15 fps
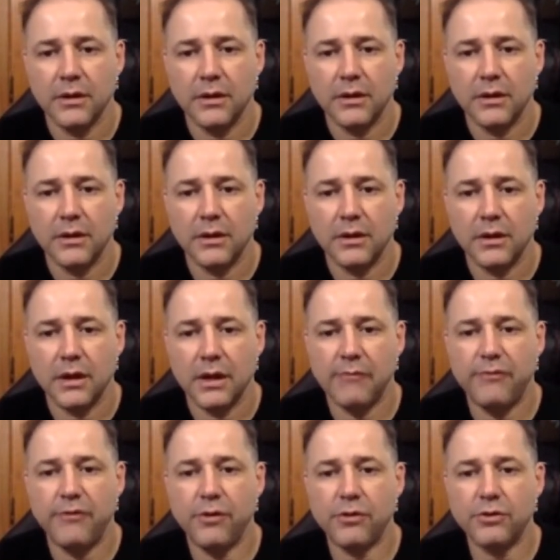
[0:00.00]

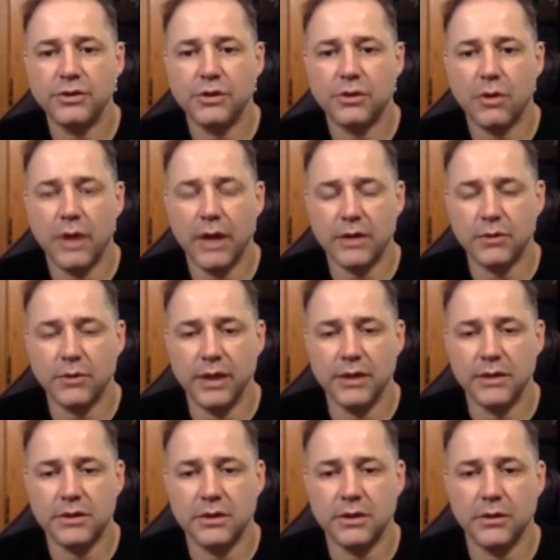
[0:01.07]
the correct way.
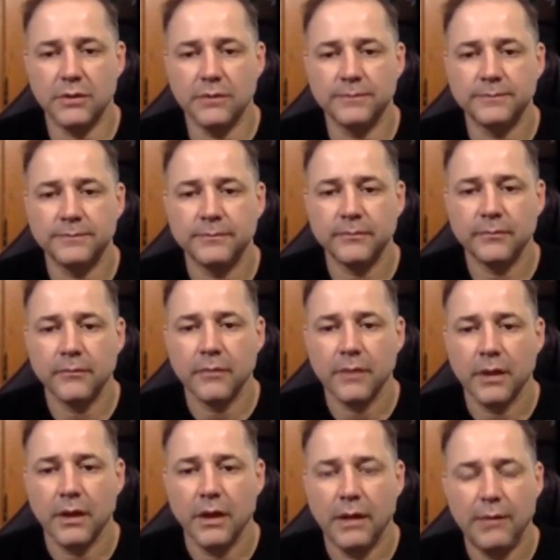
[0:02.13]
So
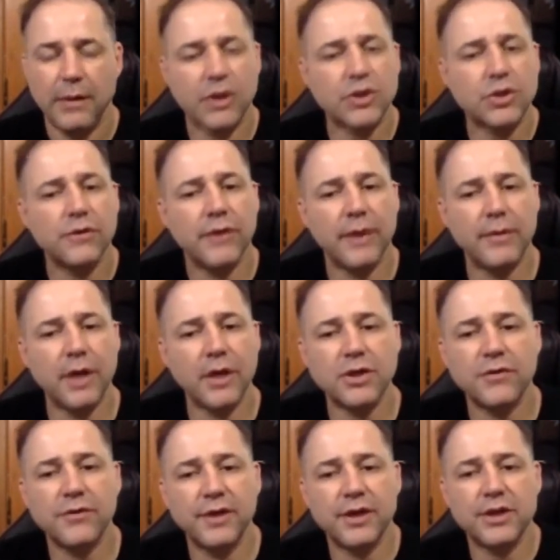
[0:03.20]
I'm not sure if I
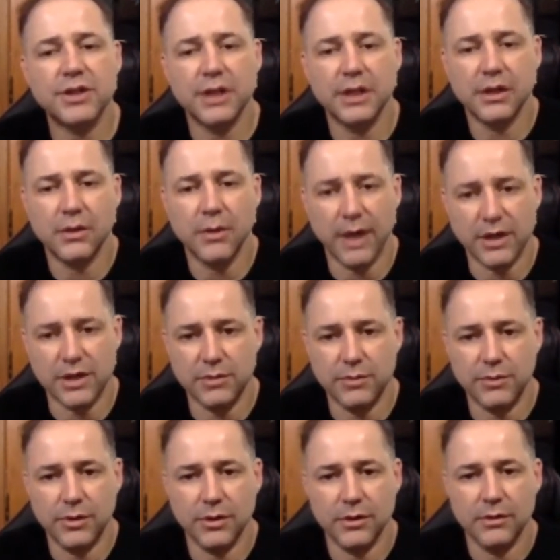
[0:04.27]
understand the question,
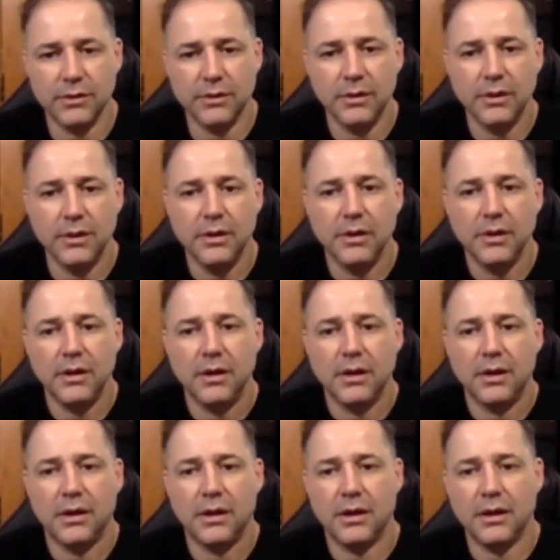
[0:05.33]
Bruno.
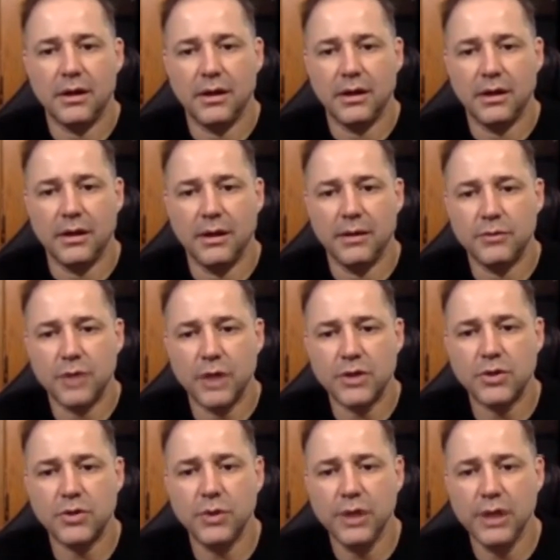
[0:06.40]
I'm trying to
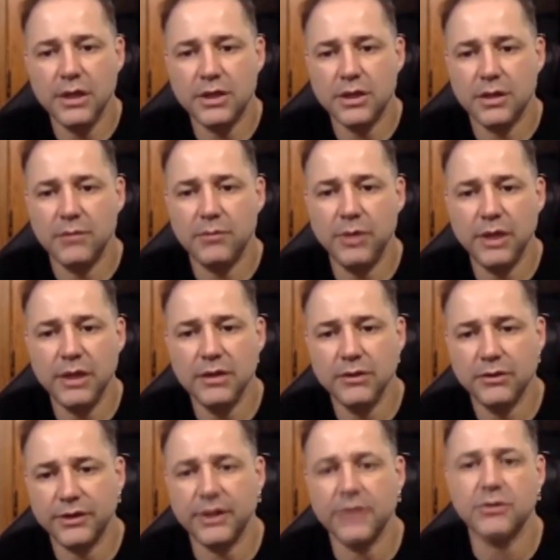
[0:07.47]
reach and bring new things.
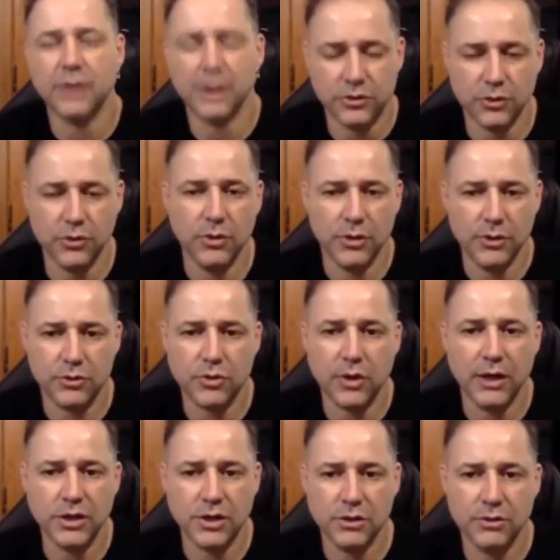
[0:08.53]
Okay, so you're trying
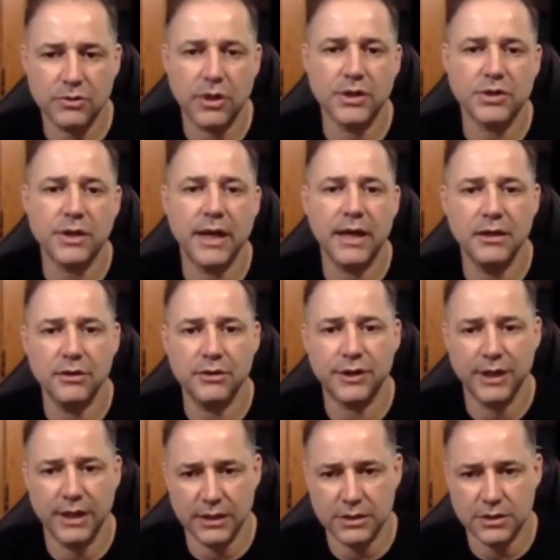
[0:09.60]
to get new things
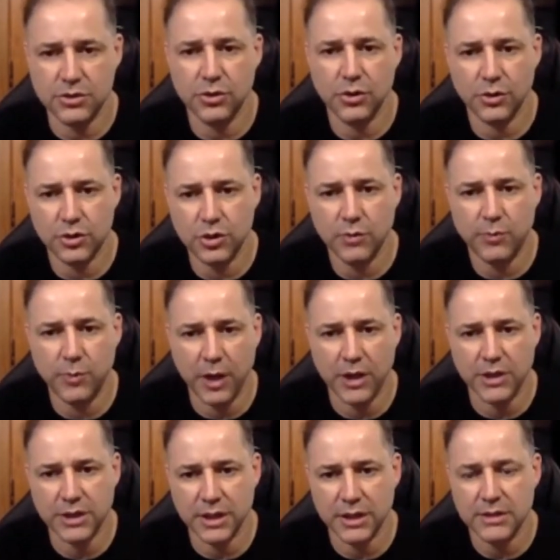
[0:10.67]
to your
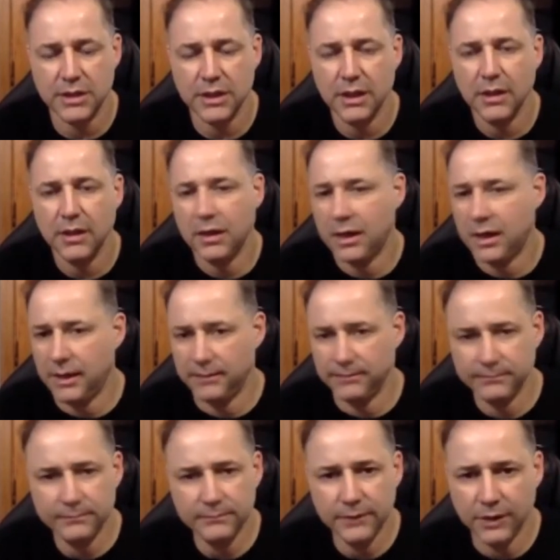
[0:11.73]
project.
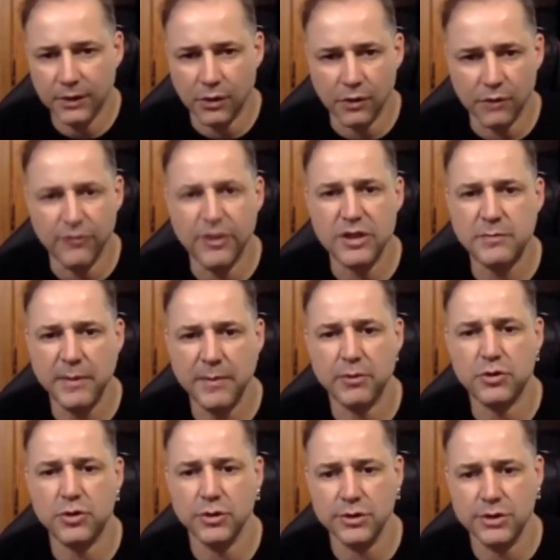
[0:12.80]
Convince people to
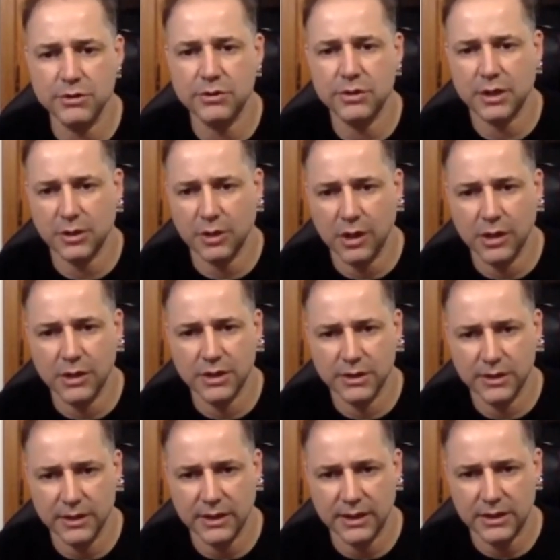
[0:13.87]
use new technology. I think
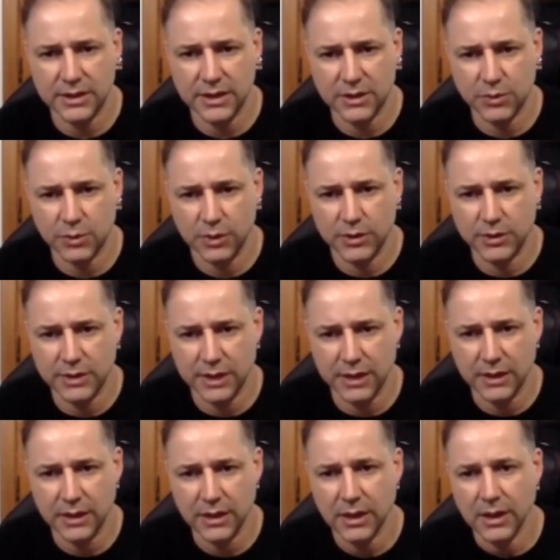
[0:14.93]
that's what you're saying.
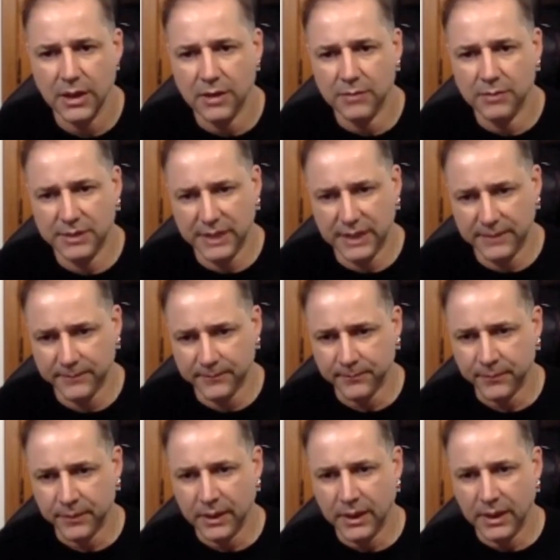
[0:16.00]
But then
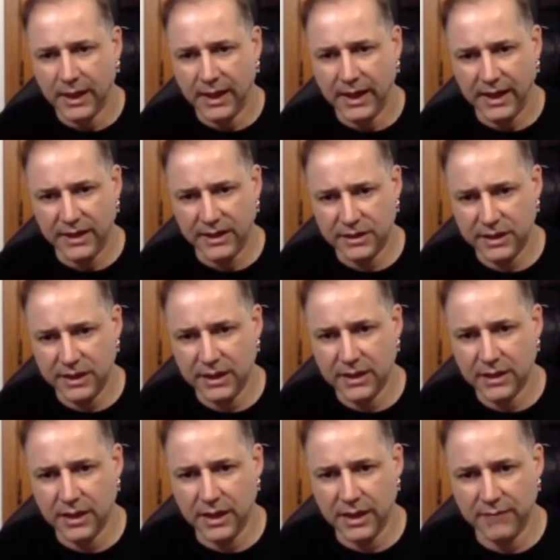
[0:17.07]
I think
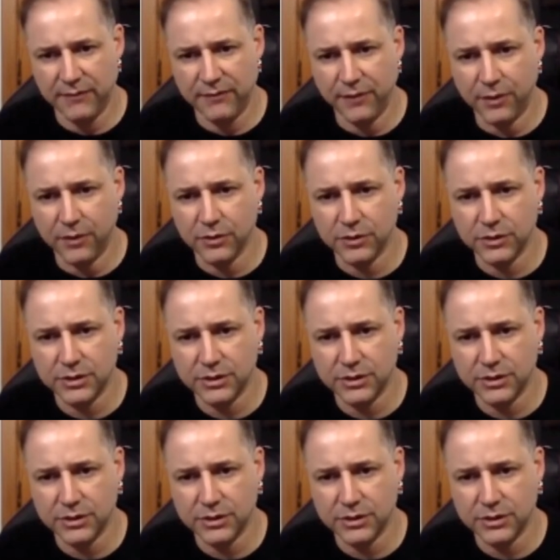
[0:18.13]
I am focused.